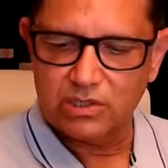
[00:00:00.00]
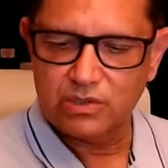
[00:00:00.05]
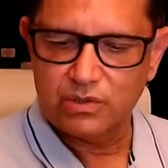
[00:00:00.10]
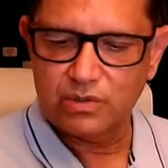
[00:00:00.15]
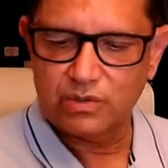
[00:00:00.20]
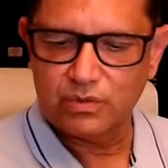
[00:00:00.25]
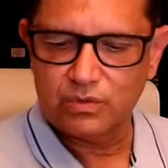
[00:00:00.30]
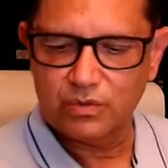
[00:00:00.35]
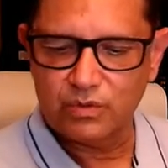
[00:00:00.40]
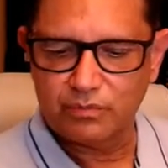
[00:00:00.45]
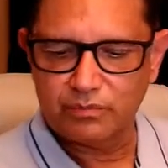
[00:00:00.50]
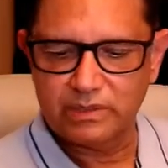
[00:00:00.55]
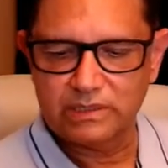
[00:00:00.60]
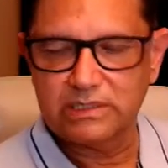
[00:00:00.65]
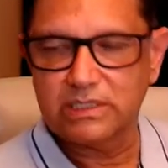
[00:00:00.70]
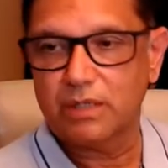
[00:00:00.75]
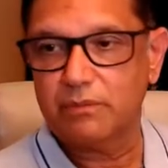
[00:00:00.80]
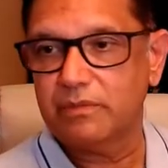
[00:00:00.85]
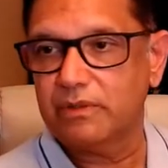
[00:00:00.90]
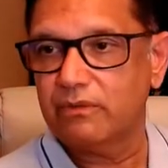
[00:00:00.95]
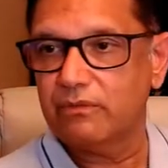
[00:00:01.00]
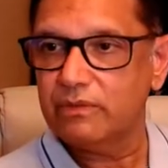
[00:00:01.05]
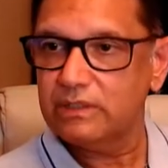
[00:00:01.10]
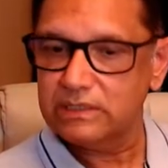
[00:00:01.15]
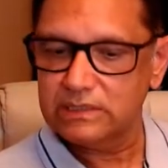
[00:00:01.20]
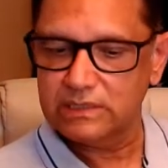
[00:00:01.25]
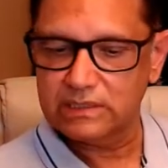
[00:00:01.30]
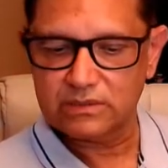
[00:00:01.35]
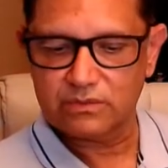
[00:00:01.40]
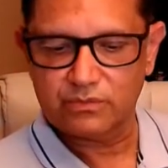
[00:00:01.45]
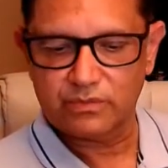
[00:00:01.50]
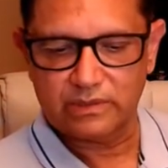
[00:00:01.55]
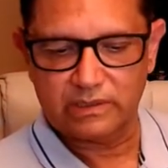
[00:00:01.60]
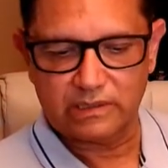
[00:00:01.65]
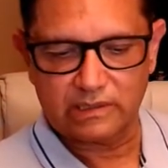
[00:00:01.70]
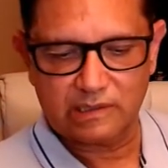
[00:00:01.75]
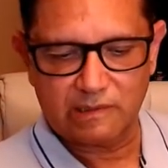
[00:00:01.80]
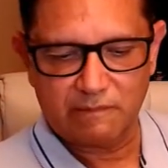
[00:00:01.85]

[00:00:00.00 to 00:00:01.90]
to Punjabi, which doesn't work.